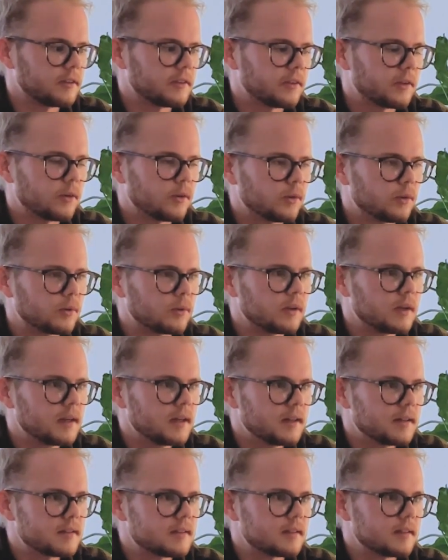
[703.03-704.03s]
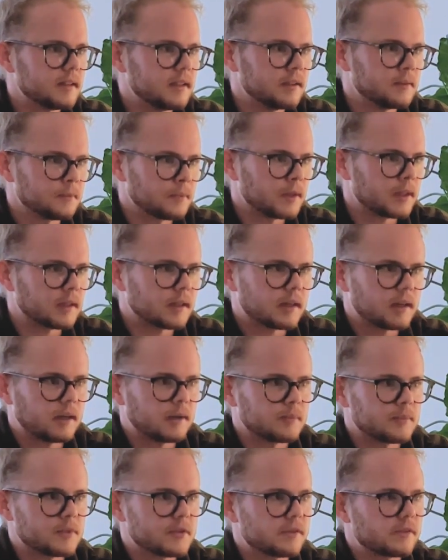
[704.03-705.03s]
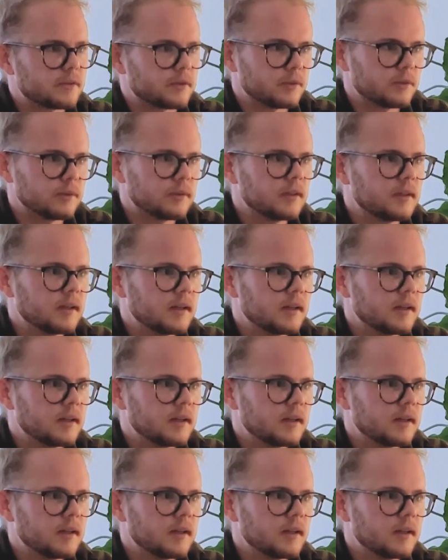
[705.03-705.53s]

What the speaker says: the whole scene when it comes to